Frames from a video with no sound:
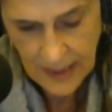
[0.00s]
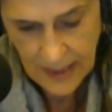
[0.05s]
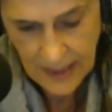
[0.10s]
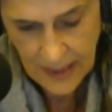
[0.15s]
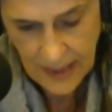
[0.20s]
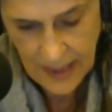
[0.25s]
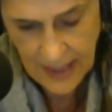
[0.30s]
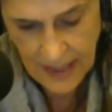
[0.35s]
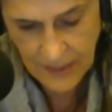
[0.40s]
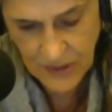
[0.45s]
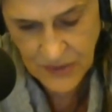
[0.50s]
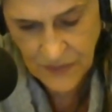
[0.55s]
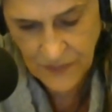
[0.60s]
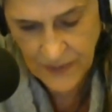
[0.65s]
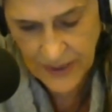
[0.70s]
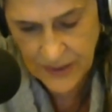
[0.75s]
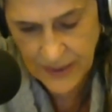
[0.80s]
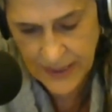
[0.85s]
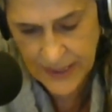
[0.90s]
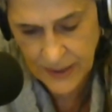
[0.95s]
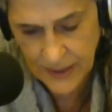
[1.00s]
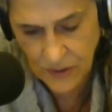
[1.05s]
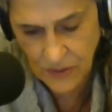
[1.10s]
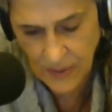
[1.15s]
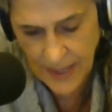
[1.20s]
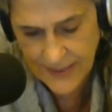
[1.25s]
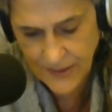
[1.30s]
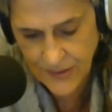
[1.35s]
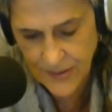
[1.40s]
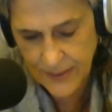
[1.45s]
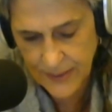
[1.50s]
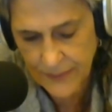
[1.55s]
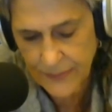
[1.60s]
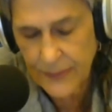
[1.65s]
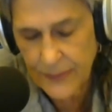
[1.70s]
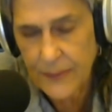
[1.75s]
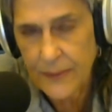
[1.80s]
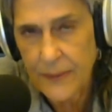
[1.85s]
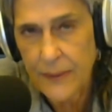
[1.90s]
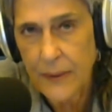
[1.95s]
I was very aggressive,
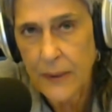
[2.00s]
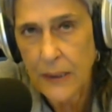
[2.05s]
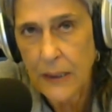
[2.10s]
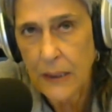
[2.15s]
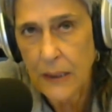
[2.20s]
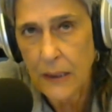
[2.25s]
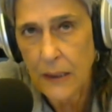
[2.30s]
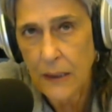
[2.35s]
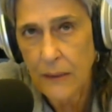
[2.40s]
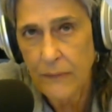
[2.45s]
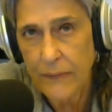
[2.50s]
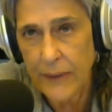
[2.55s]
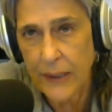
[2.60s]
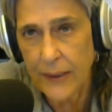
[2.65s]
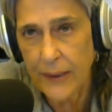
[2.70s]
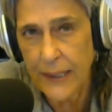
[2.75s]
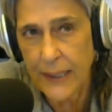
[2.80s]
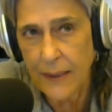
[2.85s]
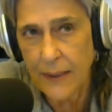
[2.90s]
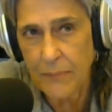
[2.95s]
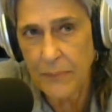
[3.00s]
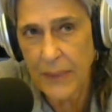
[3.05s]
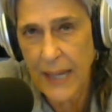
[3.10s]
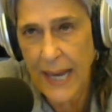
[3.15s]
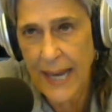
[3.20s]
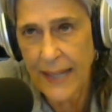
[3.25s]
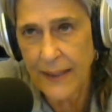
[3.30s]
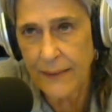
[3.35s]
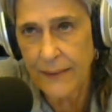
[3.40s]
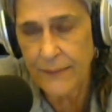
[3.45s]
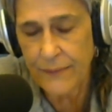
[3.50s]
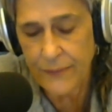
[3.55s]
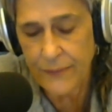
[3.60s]
very combative,